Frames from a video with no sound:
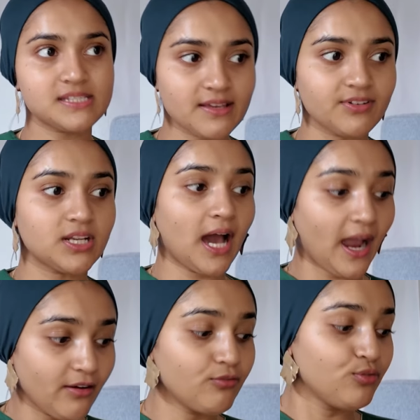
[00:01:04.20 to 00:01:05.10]
7,
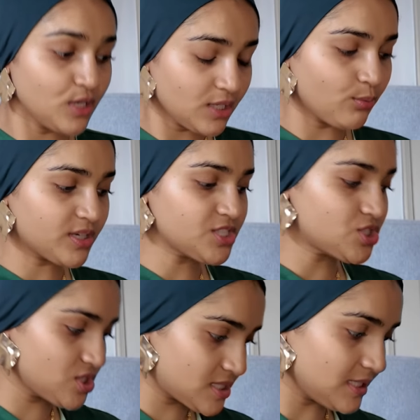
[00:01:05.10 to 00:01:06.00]
I really wanted
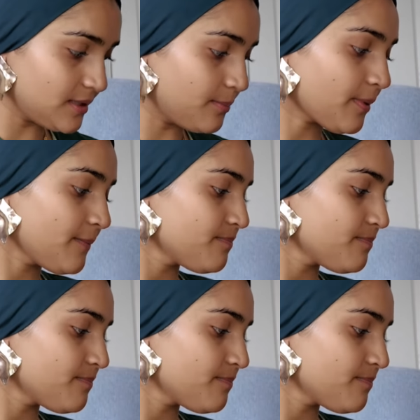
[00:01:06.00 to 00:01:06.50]
to sleep.